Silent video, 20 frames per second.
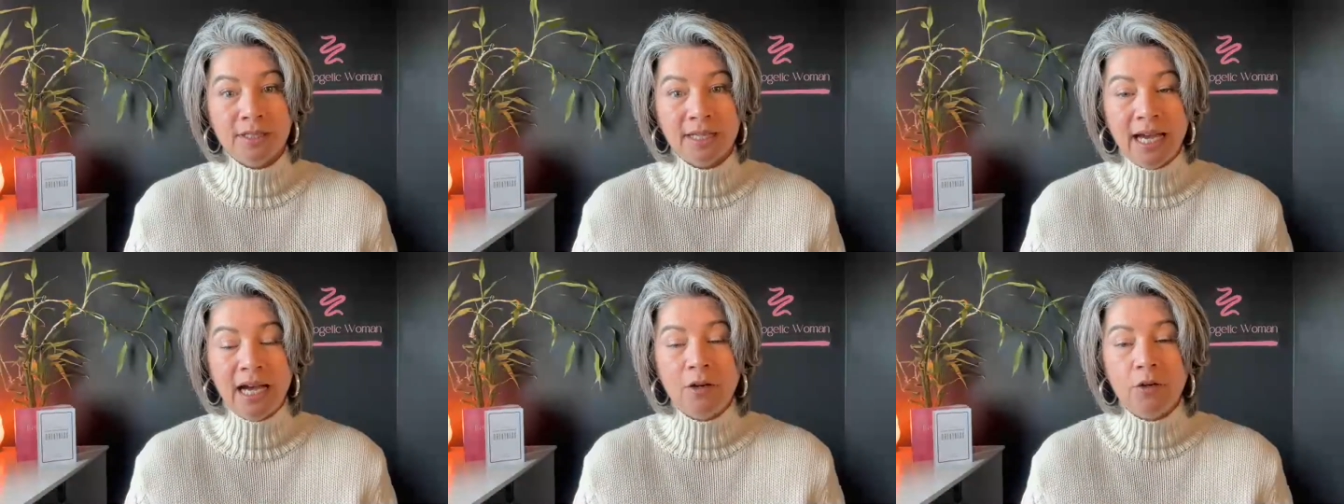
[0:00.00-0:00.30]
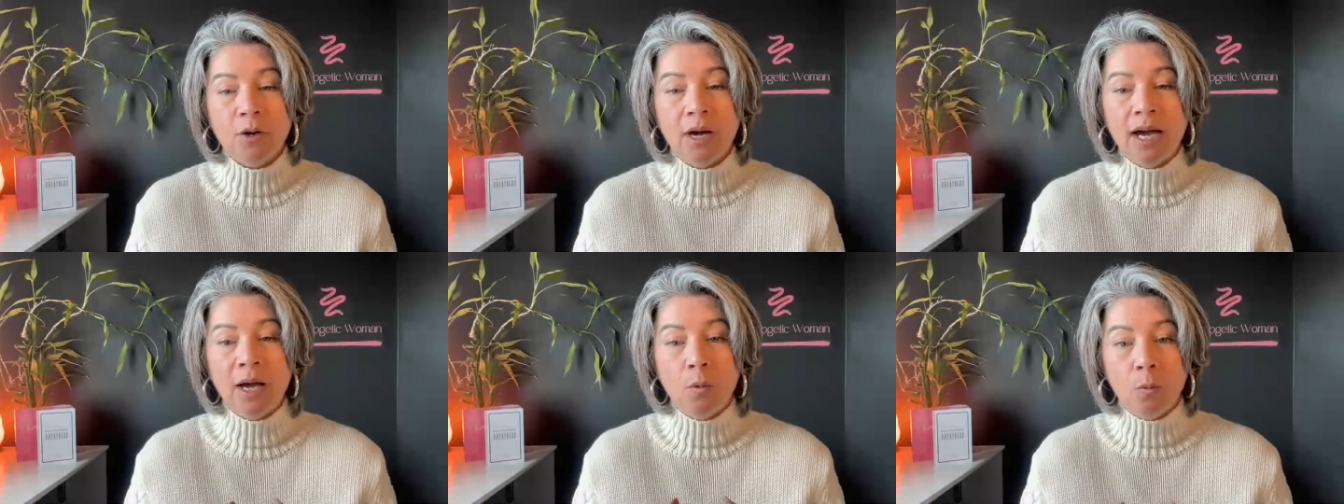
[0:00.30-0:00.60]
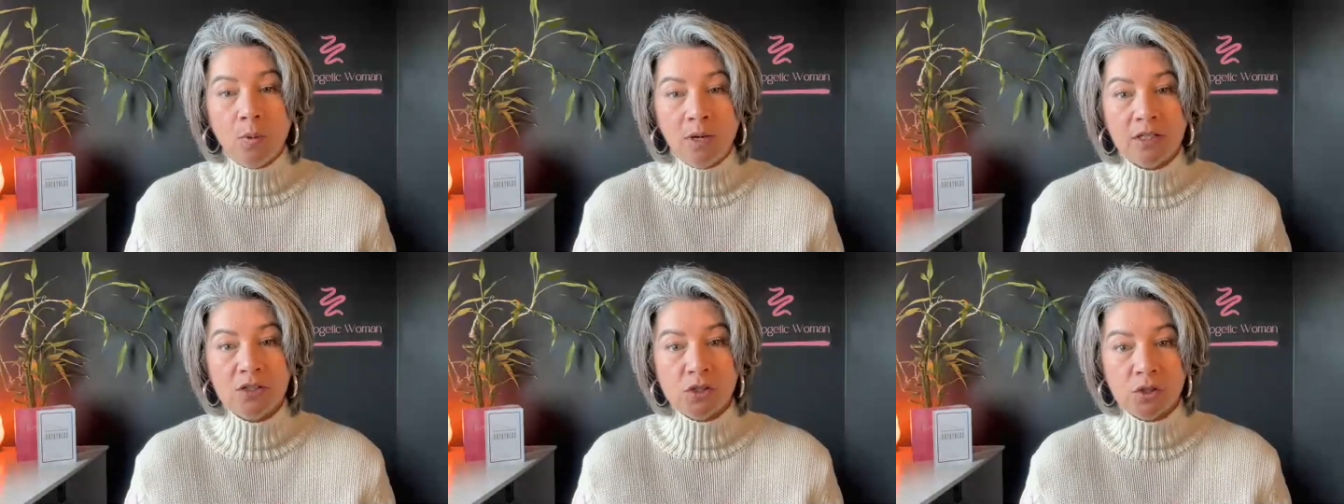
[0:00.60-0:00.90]
How do I
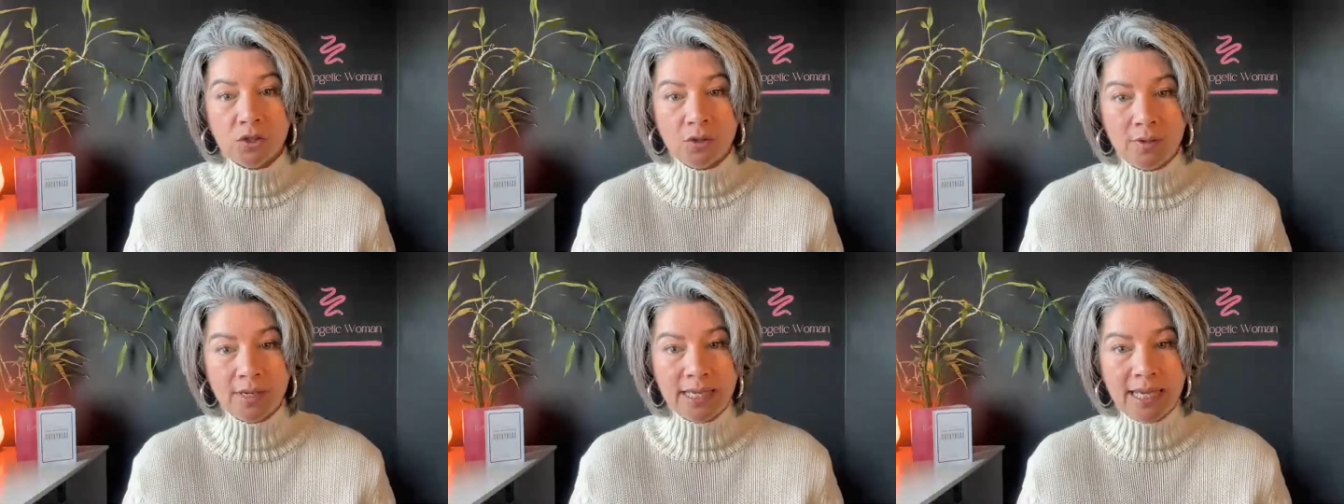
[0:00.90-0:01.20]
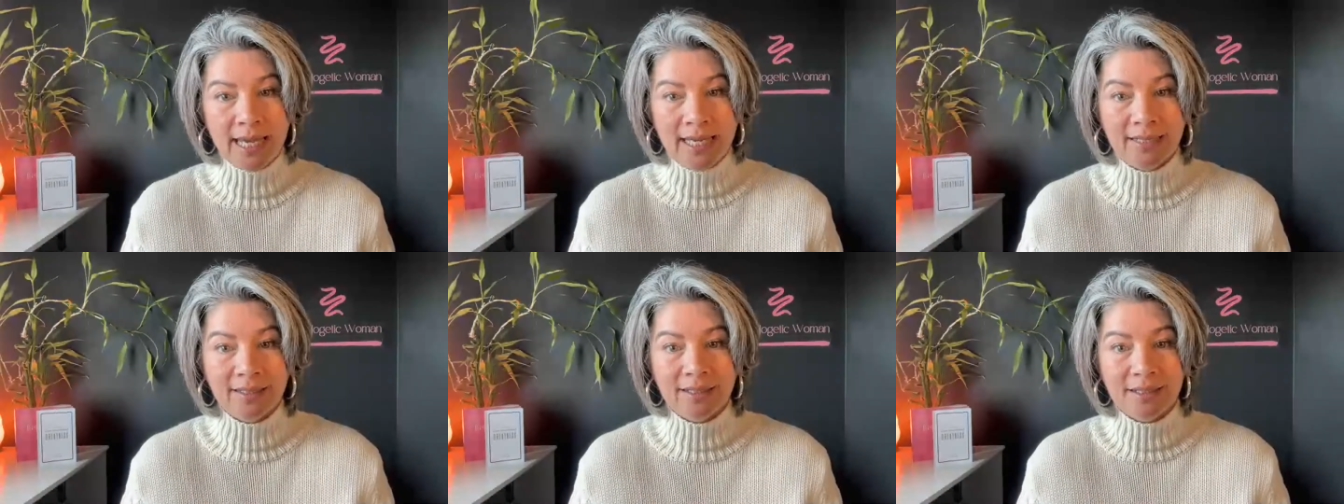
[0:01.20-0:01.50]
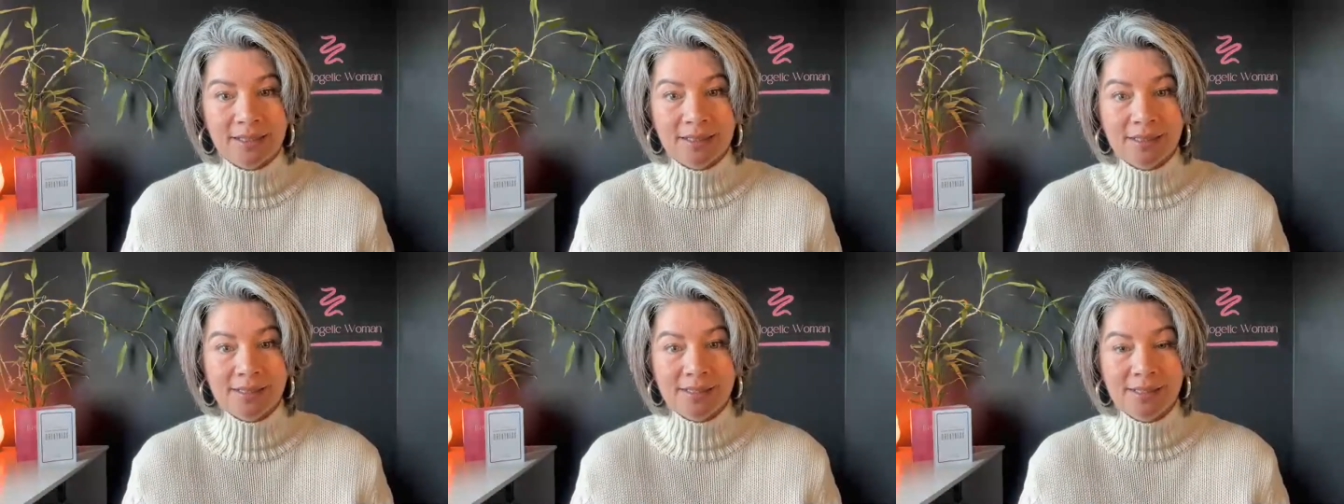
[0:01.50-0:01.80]
want to create
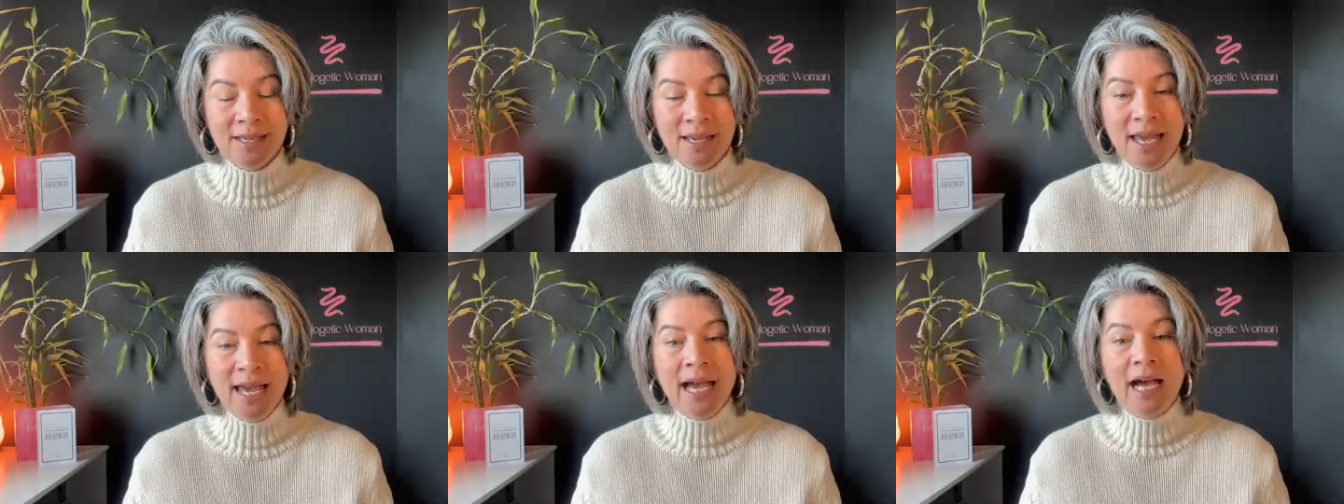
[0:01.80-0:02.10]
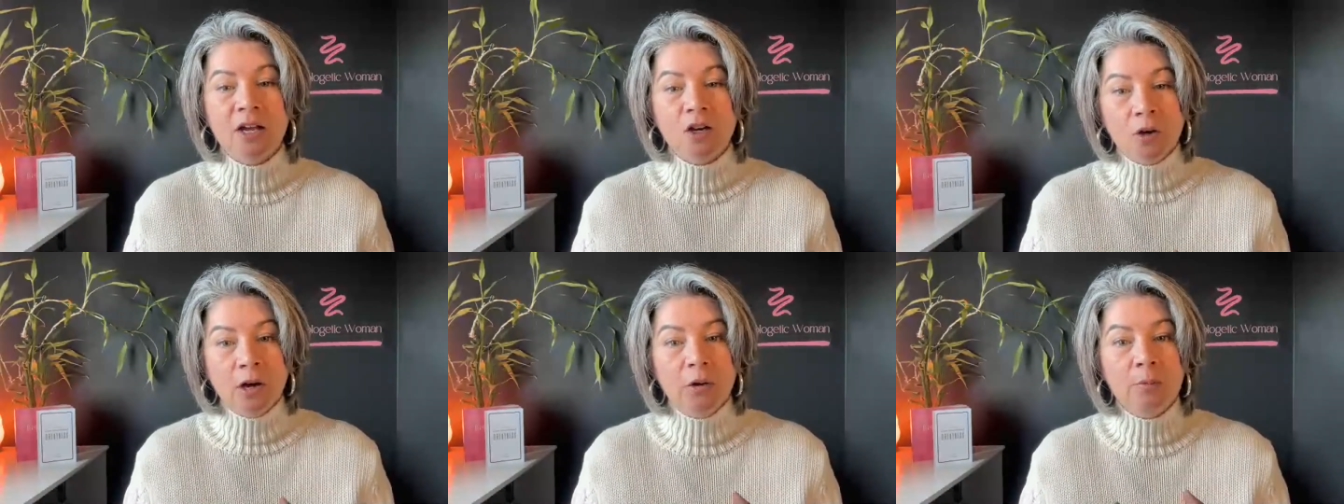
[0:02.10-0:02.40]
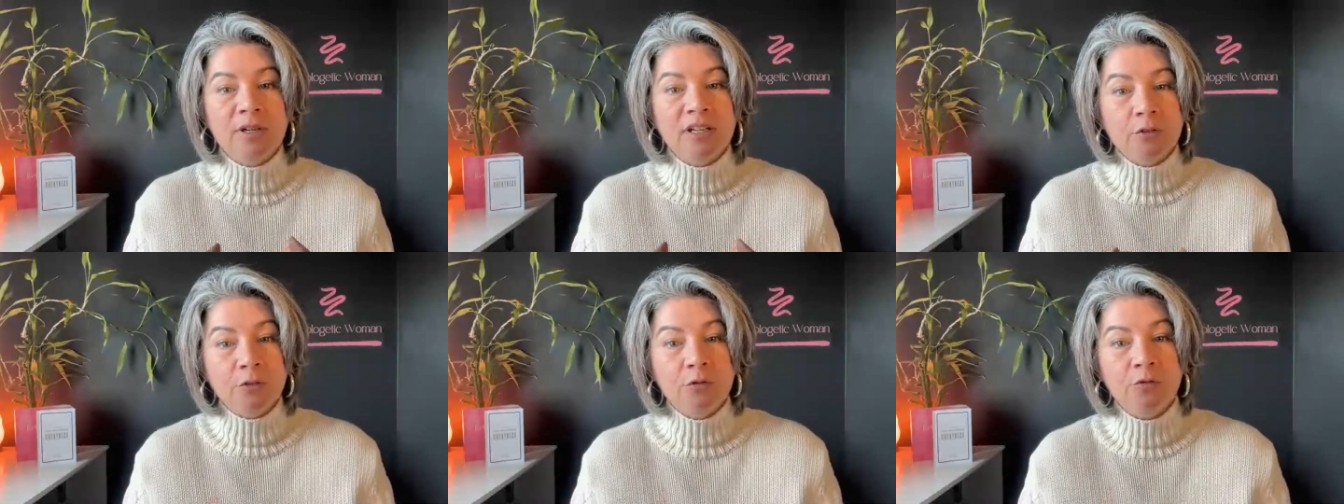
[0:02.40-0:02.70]
this? How do I
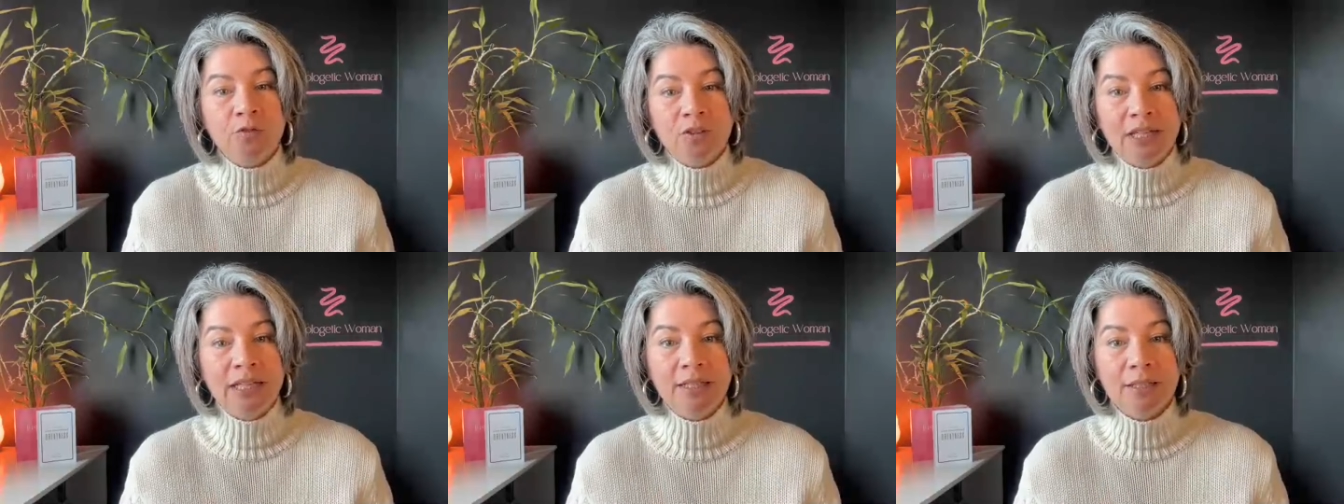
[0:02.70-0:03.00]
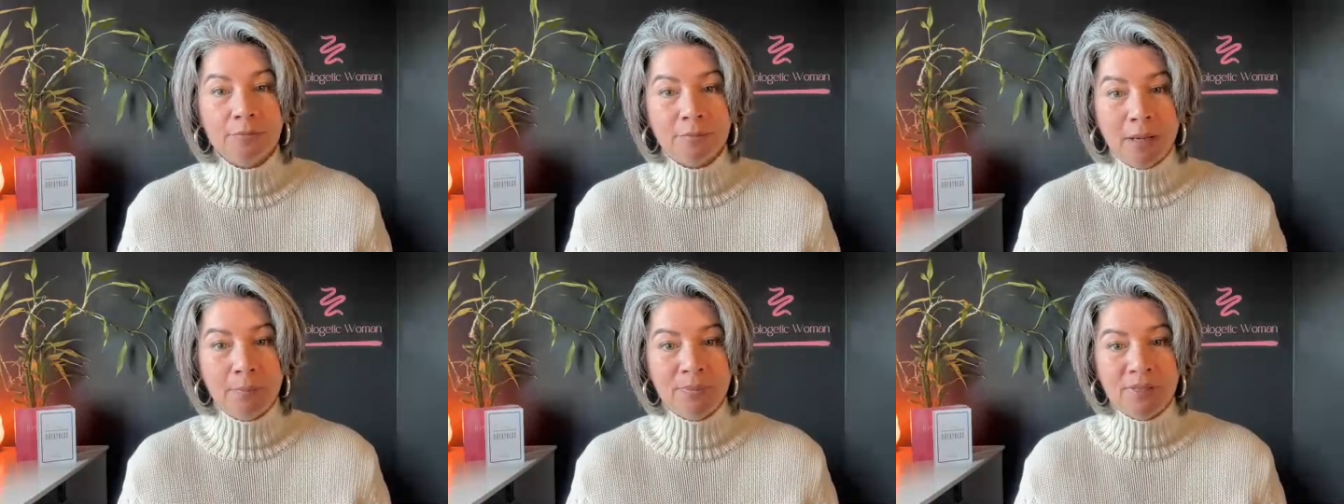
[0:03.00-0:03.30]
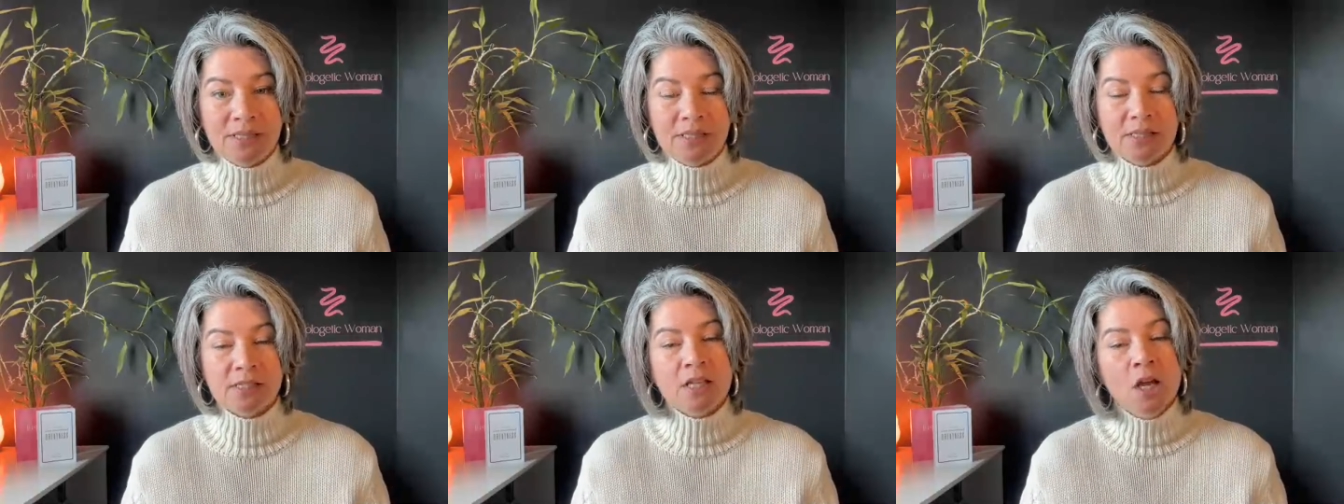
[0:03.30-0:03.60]
want to feel in my
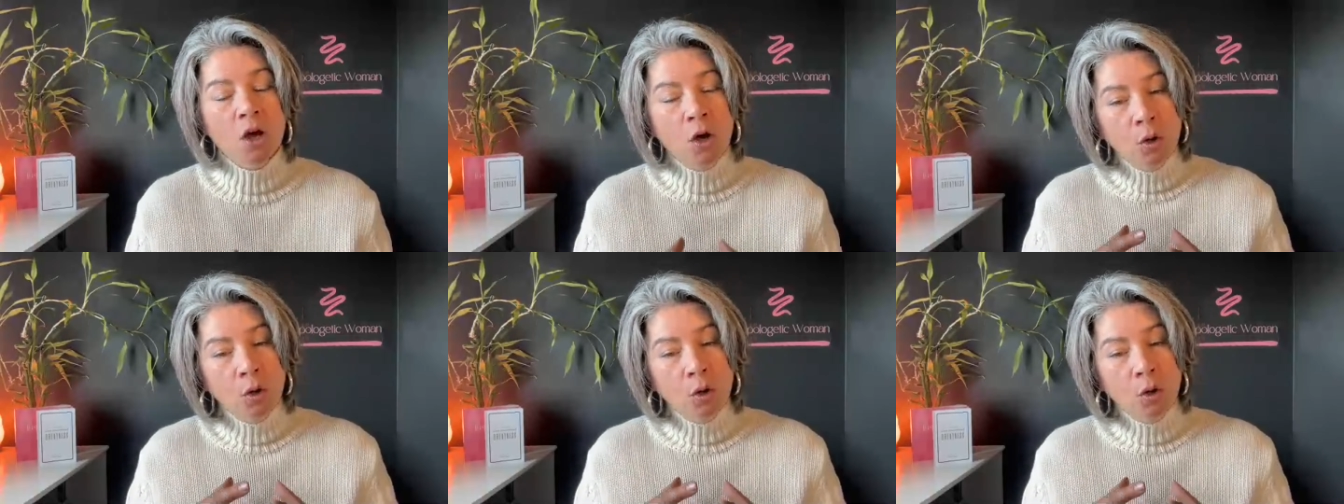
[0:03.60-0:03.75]
business?